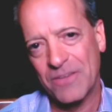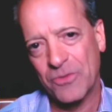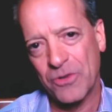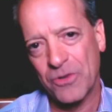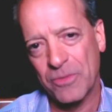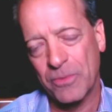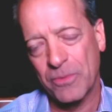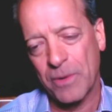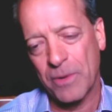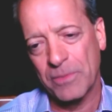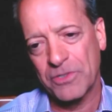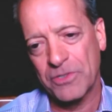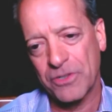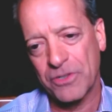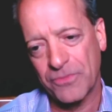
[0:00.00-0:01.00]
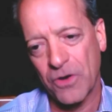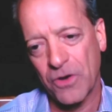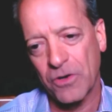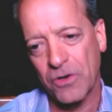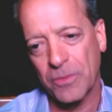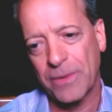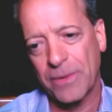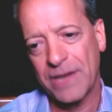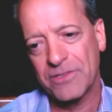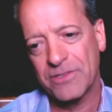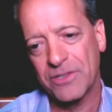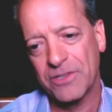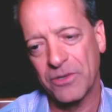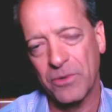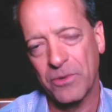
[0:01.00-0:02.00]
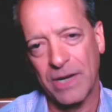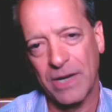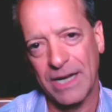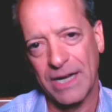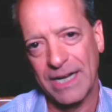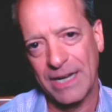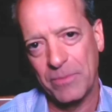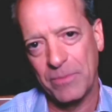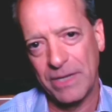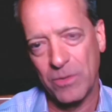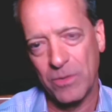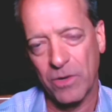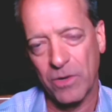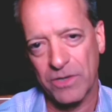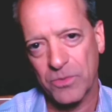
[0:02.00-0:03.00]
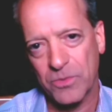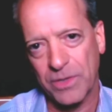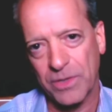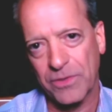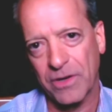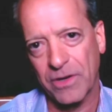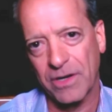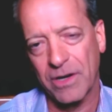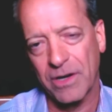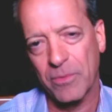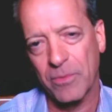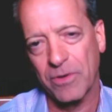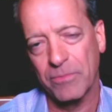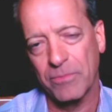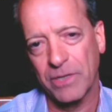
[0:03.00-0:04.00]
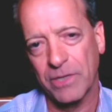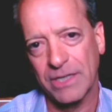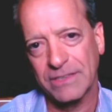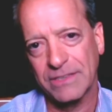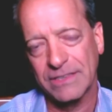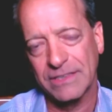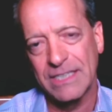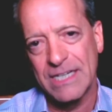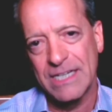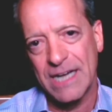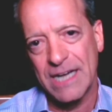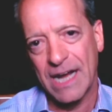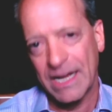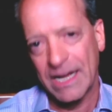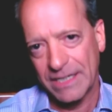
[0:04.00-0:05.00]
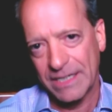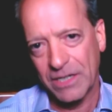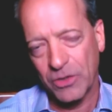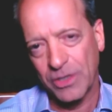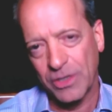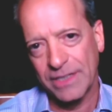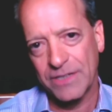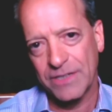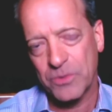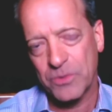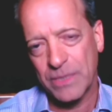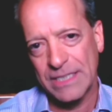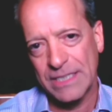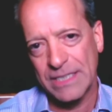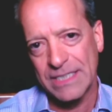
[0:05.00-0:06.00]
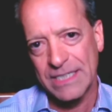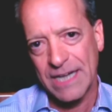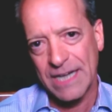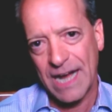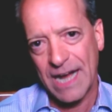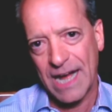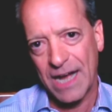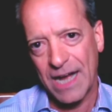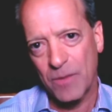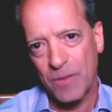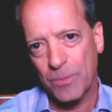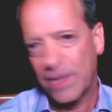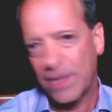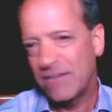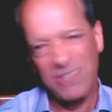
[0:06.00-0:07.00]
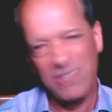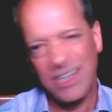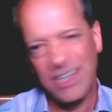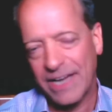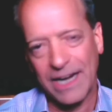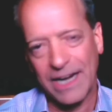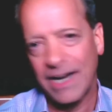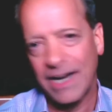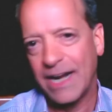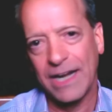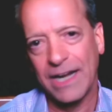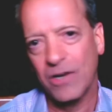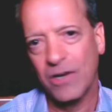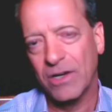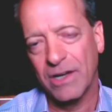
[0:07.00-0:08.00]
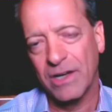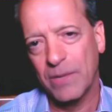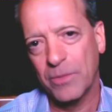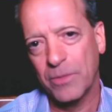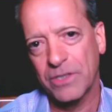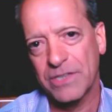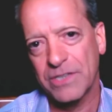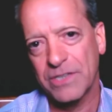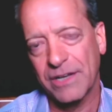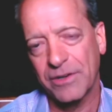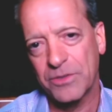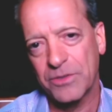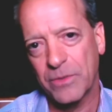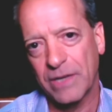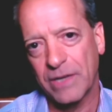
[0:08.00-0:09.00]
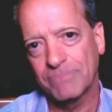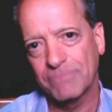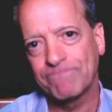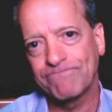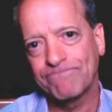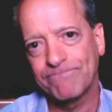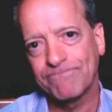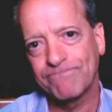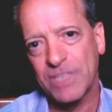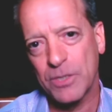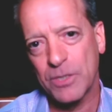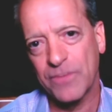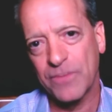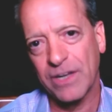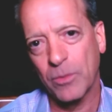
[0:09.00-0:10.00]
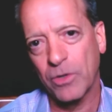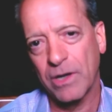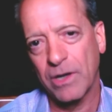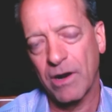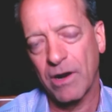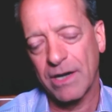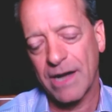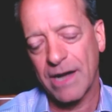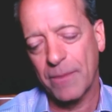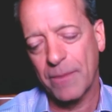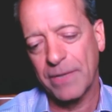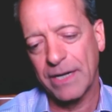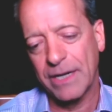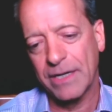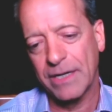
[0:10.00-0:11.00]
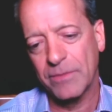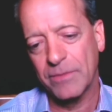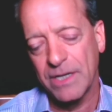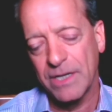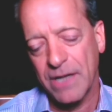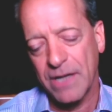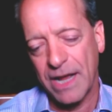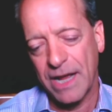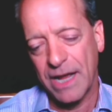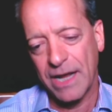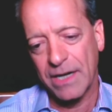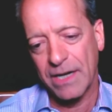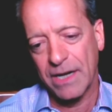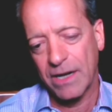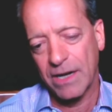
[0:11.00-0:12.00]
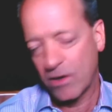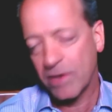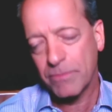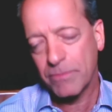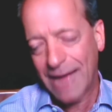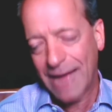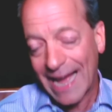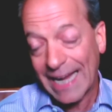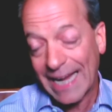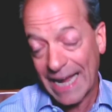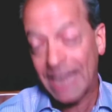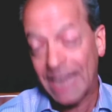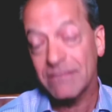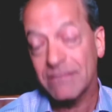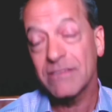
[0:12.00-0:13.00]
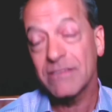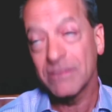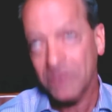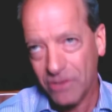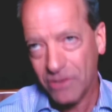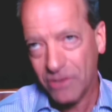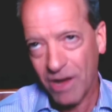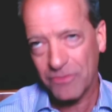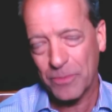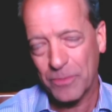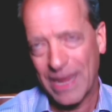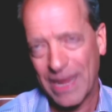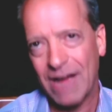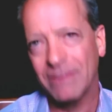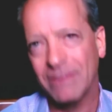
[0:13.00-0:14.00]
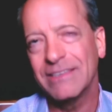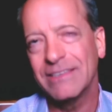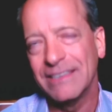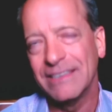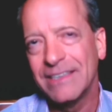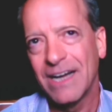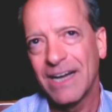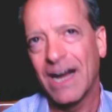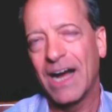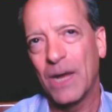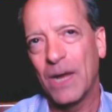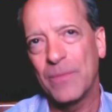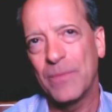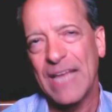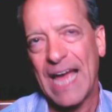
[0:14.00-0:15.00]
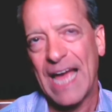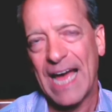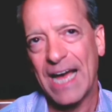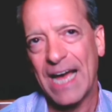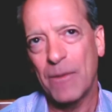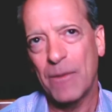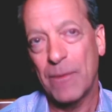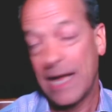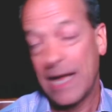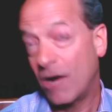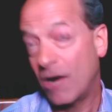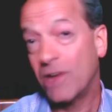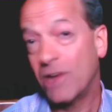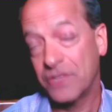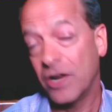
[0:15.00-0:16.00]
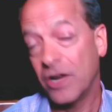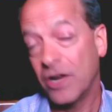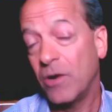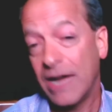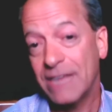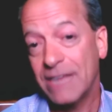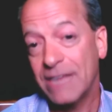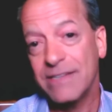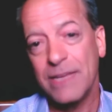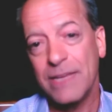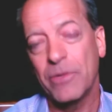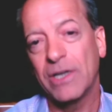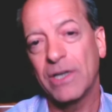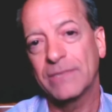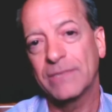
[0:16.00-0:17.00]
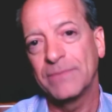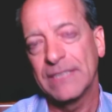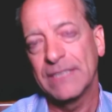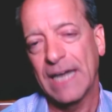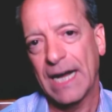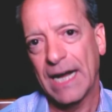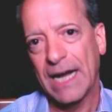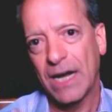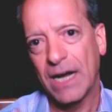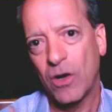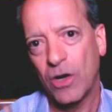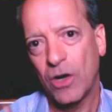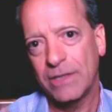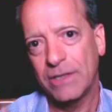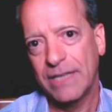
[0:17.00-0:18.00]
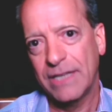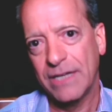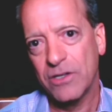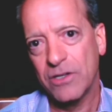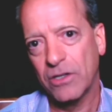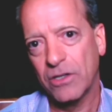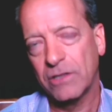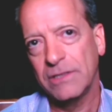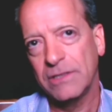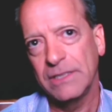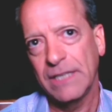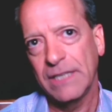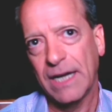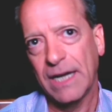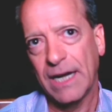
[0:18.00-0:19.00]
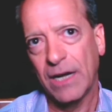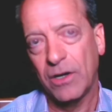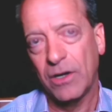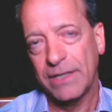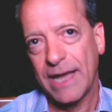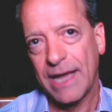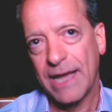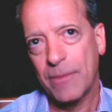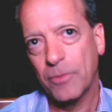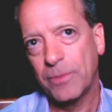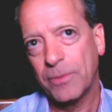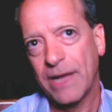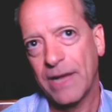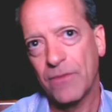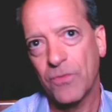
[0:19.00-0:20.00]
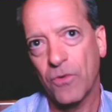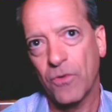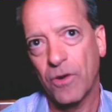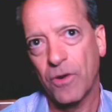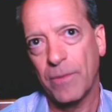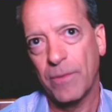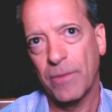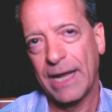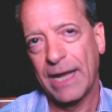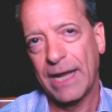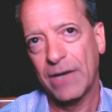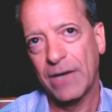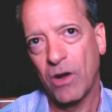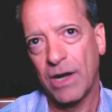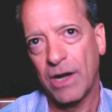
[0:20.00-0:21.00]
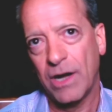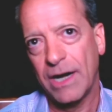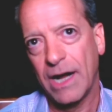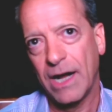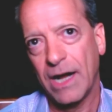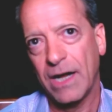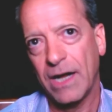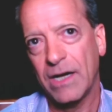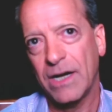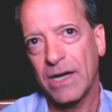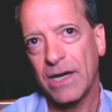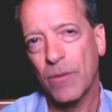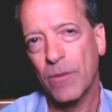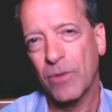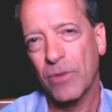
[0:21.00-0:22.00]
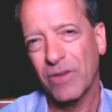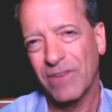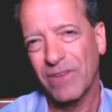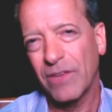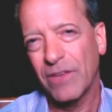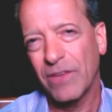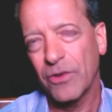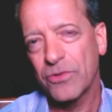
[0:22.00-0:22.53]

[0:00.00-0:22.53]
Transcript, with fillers: and through the publisher, Focal Press, who uh, N A B works with on a number of books, uh, including this one. Um, but you can get it at any online bookseller as well. It's available in hard copy and and uh, hardback and softbound. Oh, okay. Um, uh, and also as an ebook uh, on Kindle. Uh, on the Apple platform and on uh, a number of